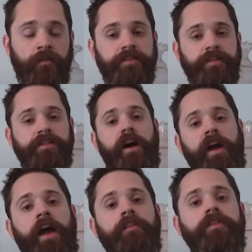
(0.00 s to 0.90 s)
Obviously not
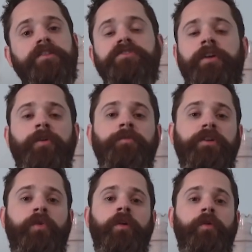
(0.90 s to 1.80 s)
having Gerald
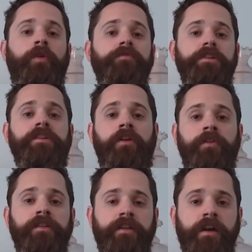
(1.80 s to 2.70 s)
McCoy or Vinnie
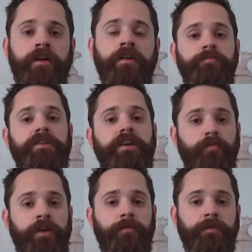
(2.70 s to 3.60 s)
Curry there to begin
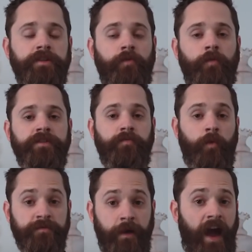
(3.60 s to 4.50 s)
with
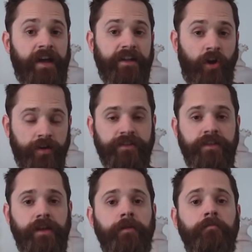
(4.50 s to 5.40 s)
was bad and hurt the
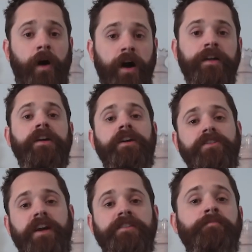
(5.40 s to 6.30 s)
team. But
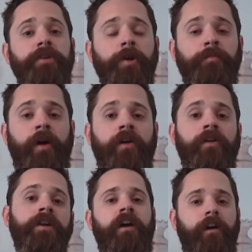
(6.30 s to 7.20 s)
Jason
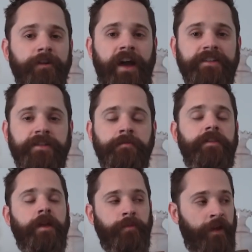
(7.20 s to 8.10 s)
Pierre-Paul, Carl Nassib,
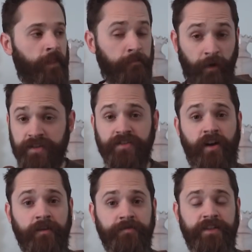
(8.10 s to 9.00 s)
they played their butts
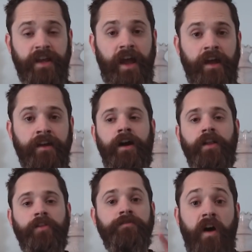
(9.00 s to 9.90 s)
off today.
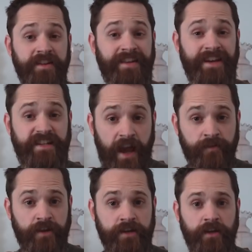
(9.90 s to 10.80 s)
Levante
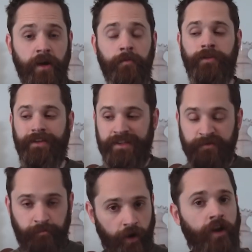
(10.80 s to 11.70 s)
David played his
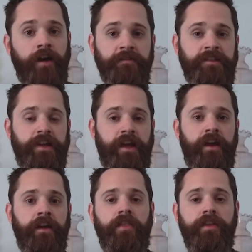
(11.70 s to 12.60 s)
butt off
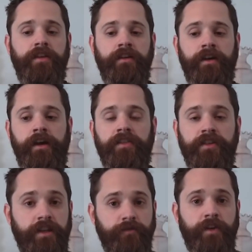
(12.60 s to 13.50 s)
today. The
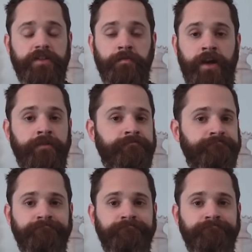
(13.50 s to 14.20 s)
defense, man.